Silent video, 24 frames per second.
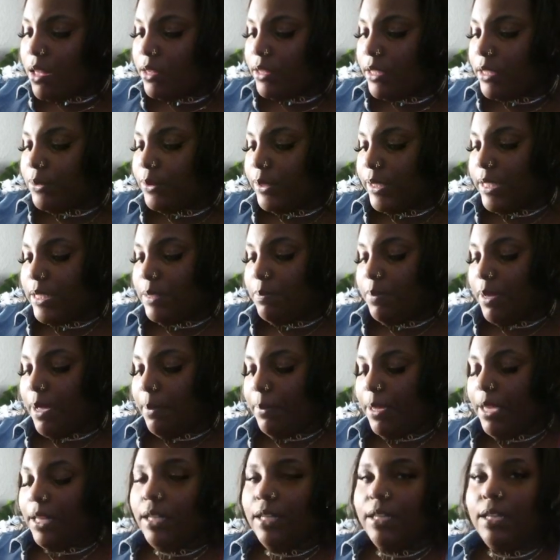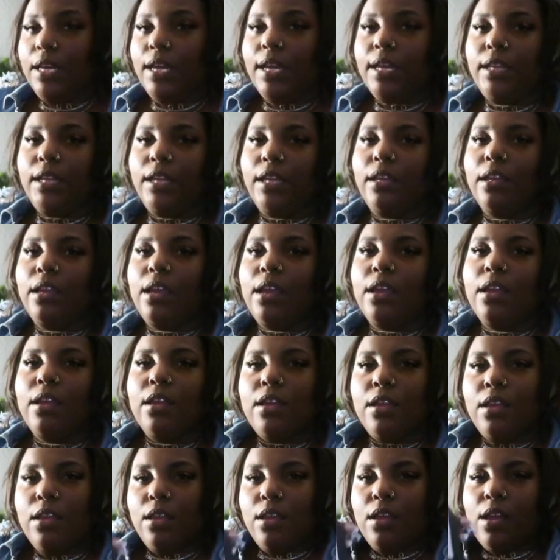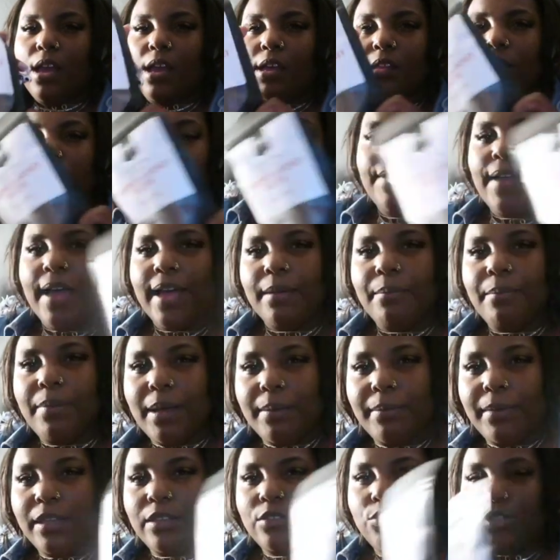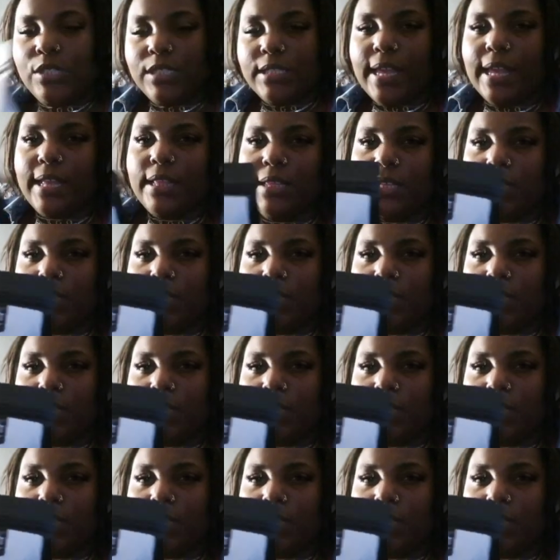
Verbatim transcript: This one is pumpkin and honey. They've had pumpkin treats like